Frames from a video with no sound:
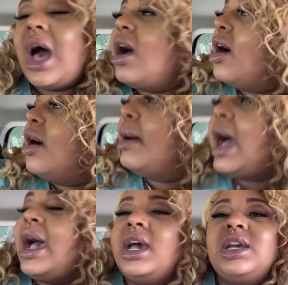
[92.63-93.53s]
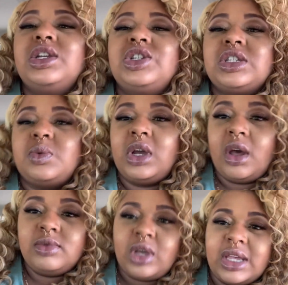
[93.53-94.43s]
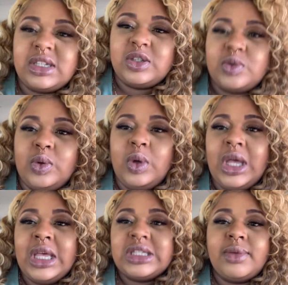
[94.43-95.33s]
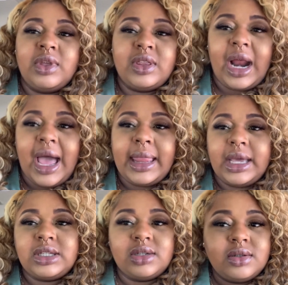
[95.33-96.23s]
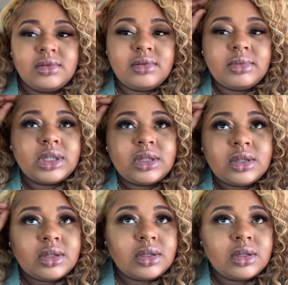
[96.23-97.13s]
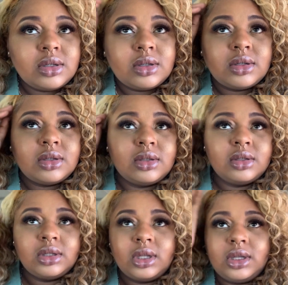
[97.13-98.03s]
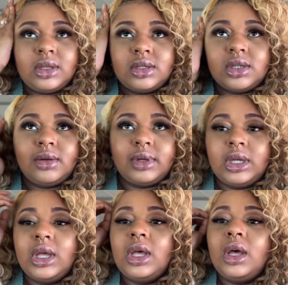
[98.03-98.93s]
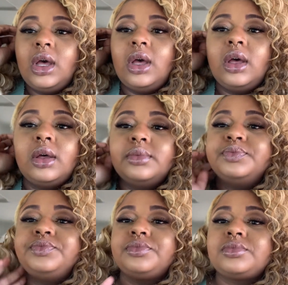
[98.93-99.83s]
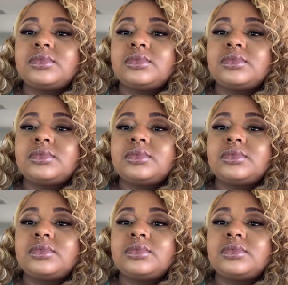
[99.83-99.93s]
I just want to come to you guys and do something that I like to do. Oh my god, I ain't showing.